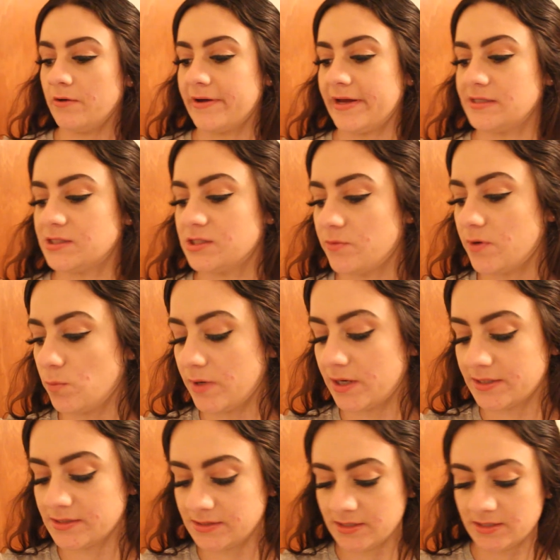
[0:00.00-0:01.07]
Okay, so while
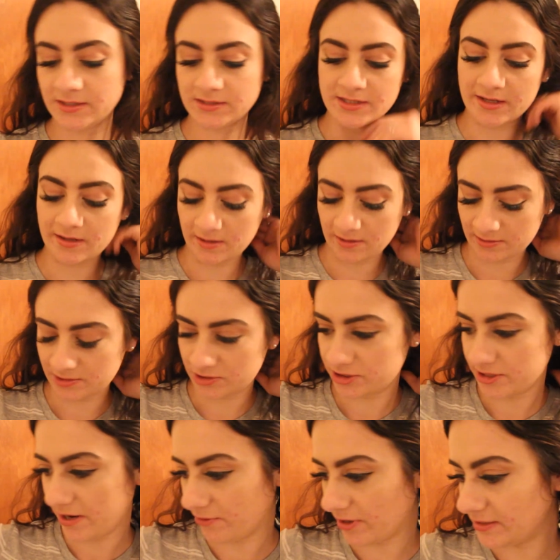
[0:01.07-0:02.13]
Marcus and Natalia are in the
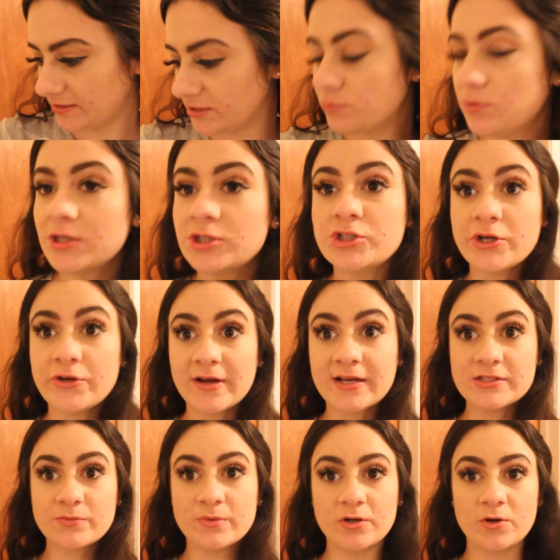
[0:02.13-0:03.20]
shower, I did want to show you
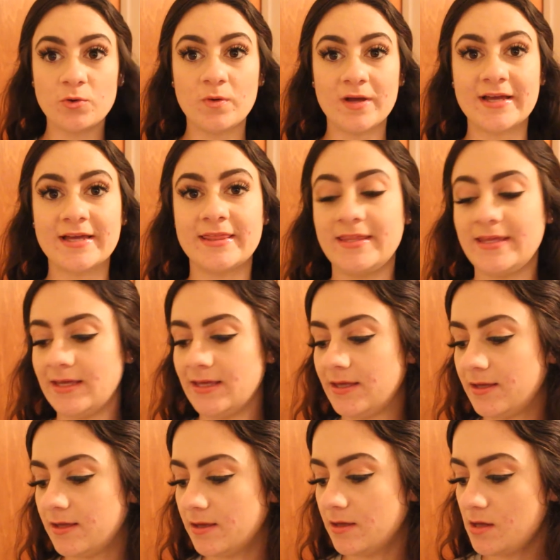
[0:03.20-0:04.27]
guys real quick
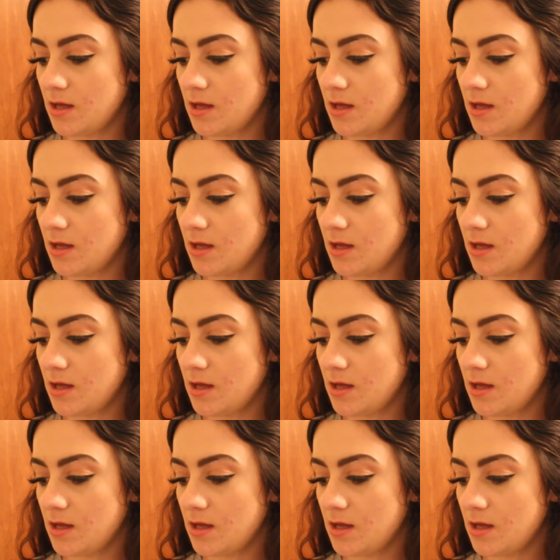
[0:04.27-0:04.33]
the